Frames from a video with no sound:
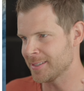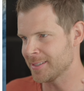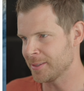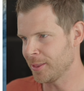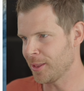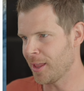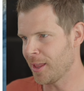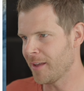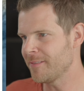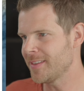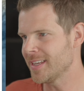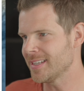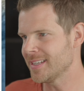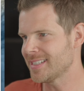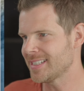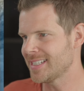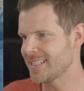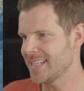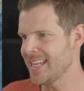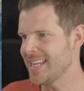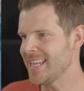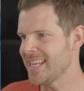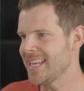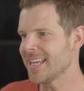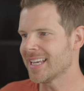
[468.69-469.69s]
Love this
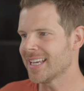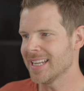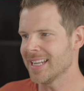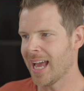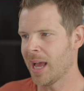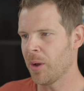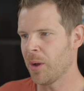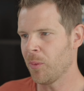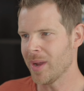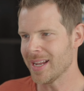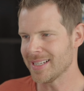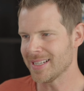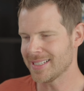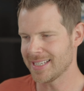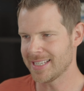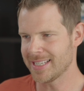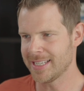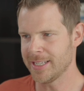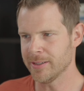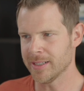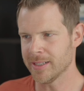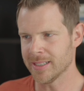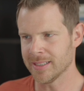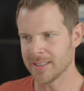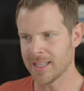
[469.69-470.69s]
CD. Cannot wait to
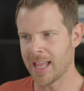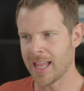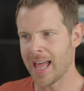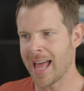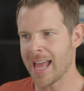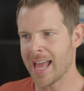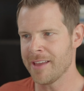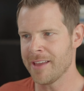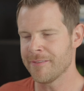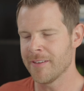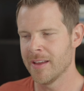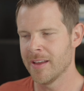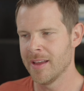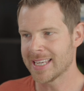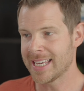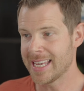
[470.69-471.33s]
hear it live.